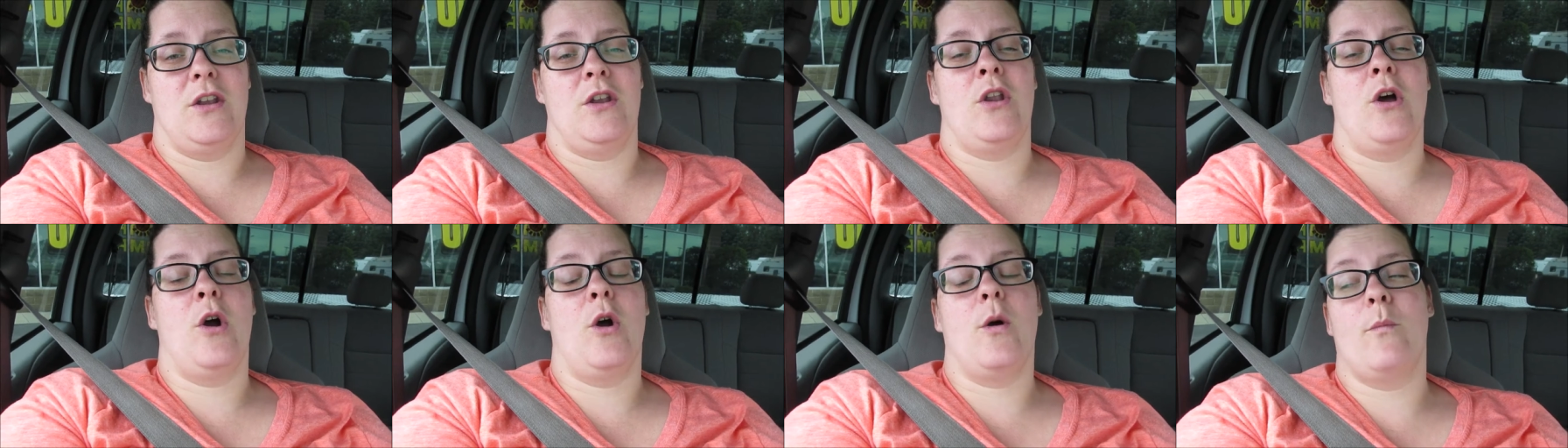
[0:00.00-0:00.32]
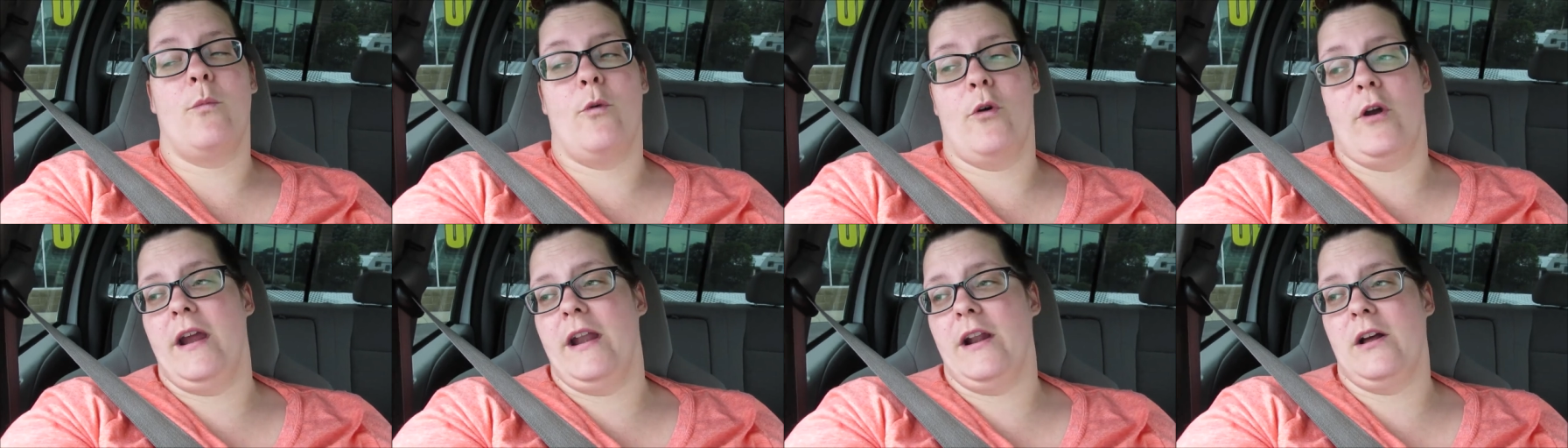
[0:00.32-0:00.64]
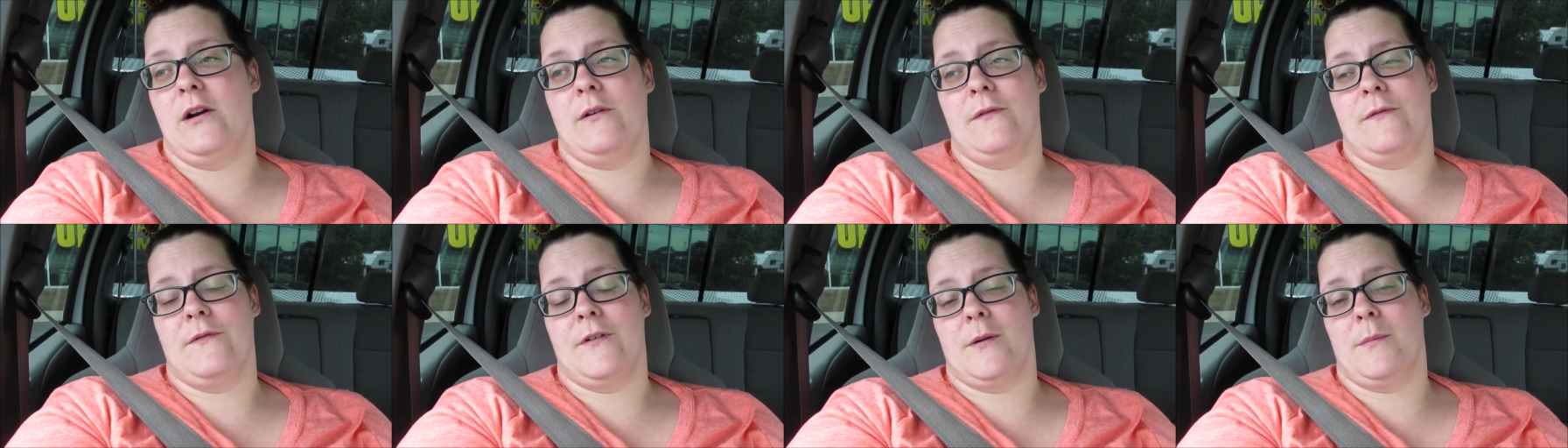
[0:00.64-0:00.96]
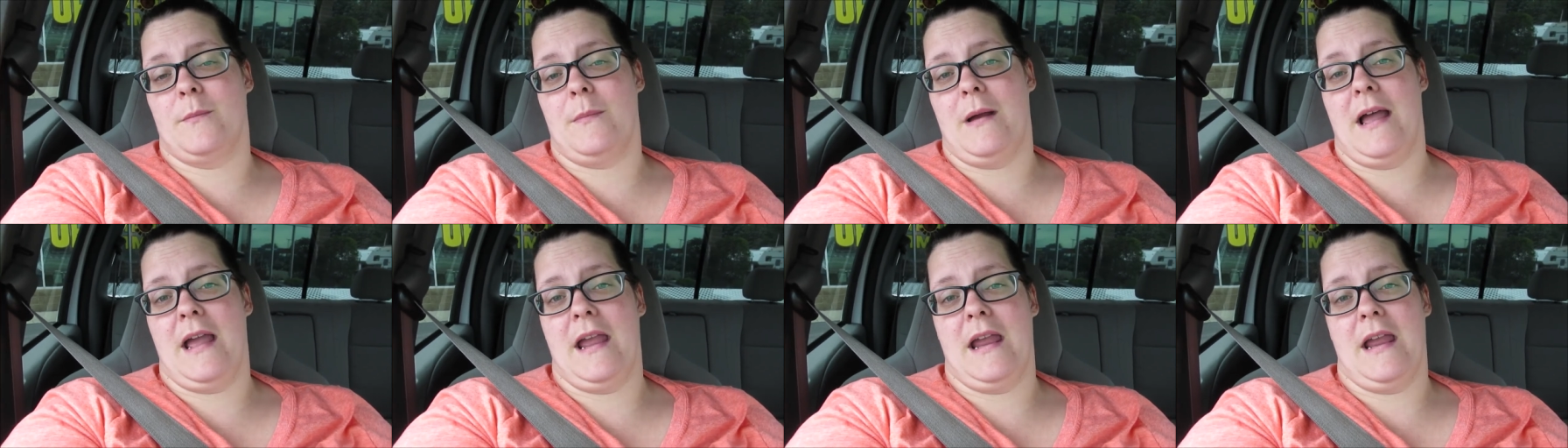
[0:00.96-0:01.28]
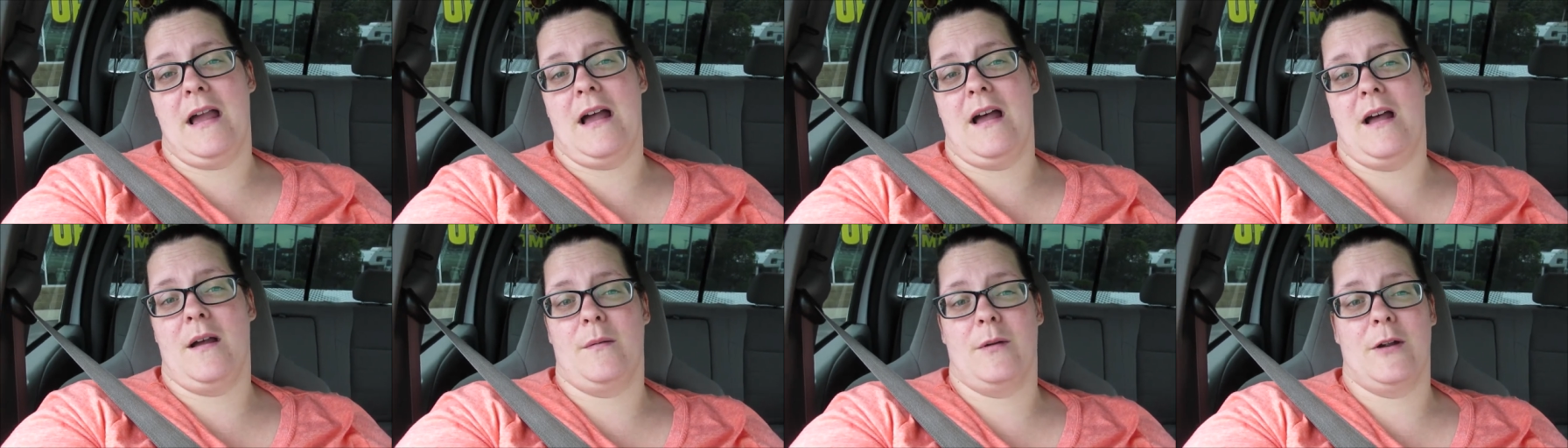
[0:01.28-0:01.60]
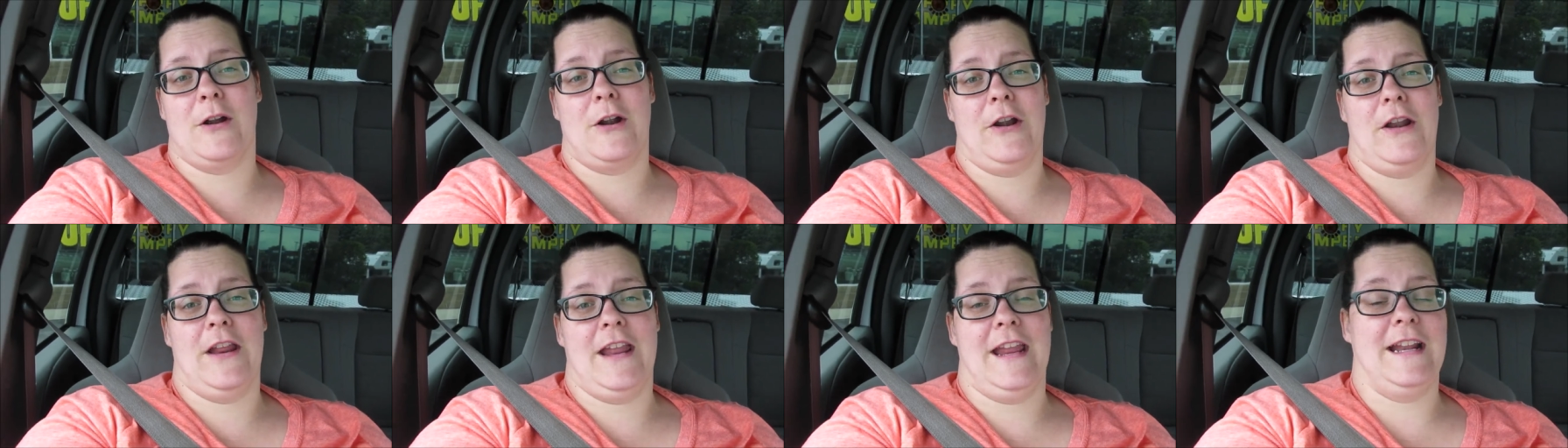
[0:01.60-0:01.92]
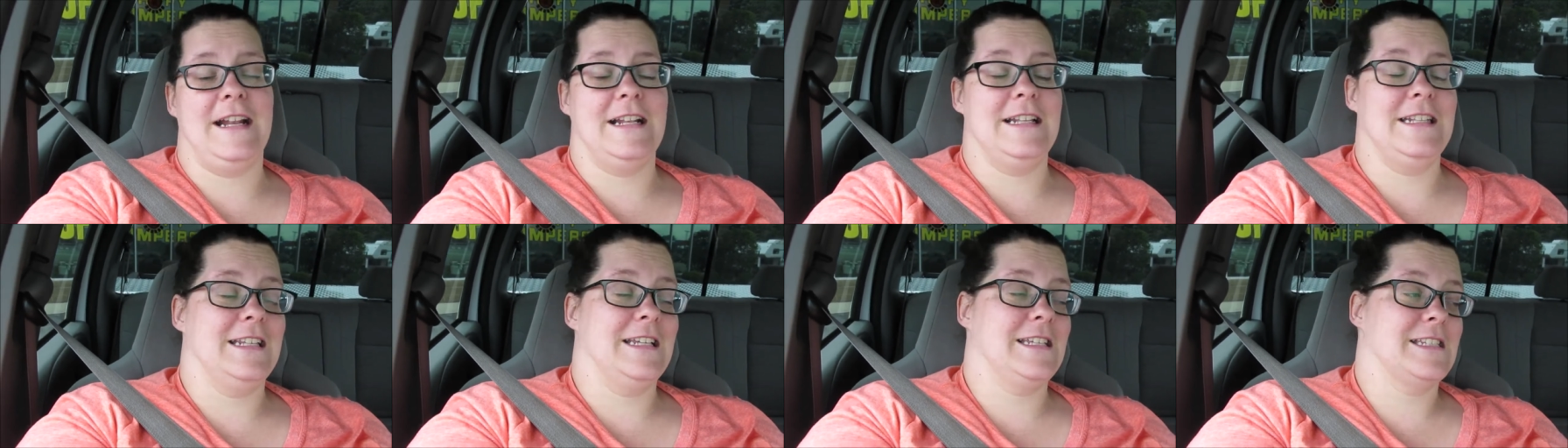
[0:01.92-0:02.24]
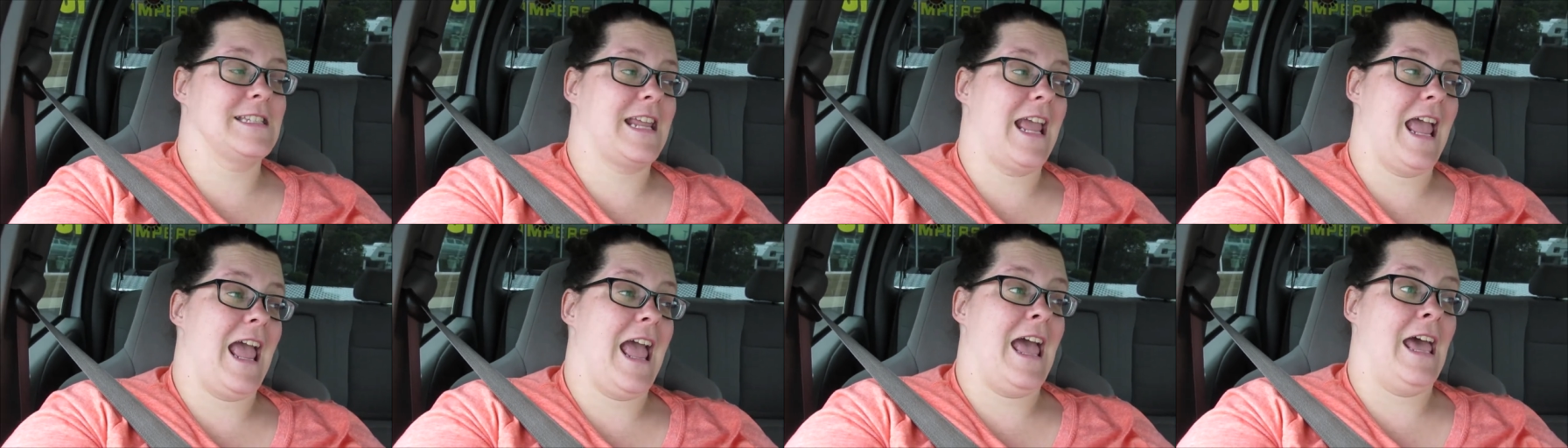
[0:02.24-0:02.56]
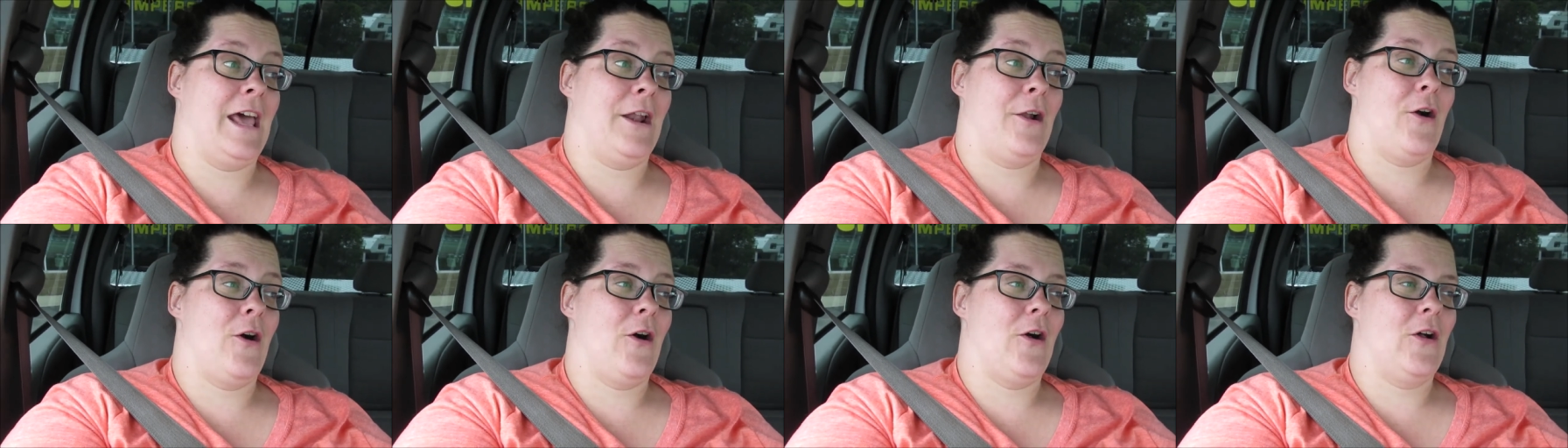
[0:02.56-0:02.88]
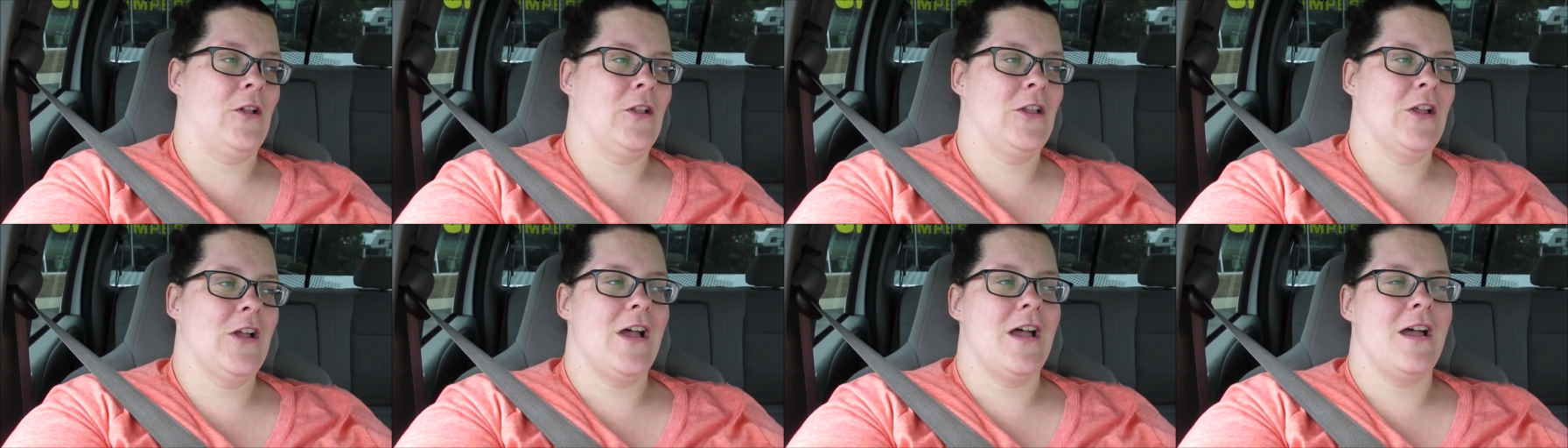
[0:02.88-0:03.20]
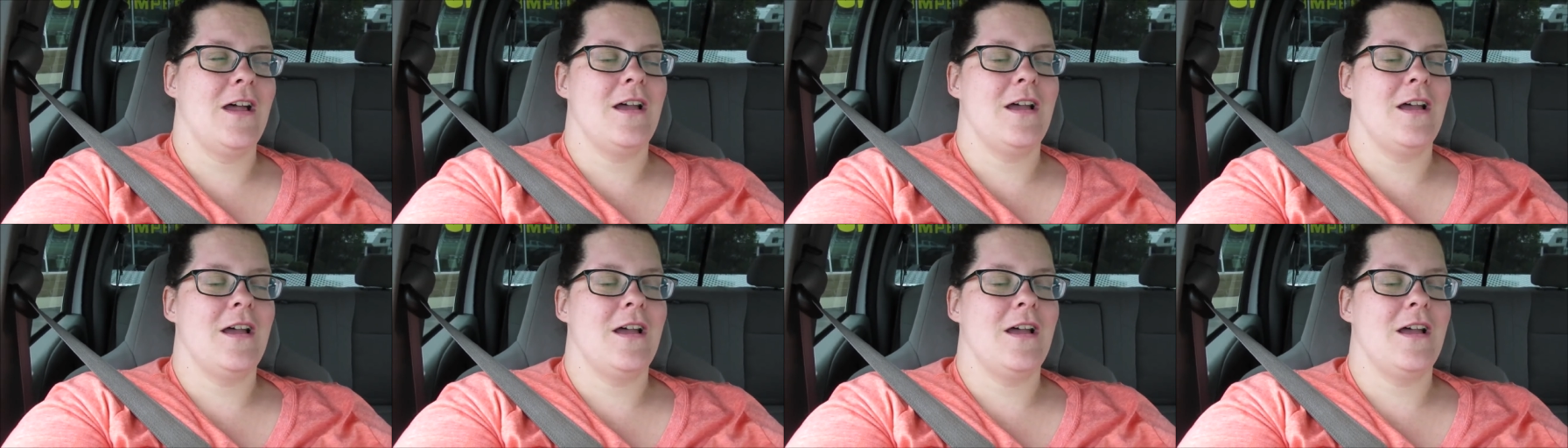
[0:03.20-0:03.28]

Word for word: no bueno for my uh, herniated disc at all.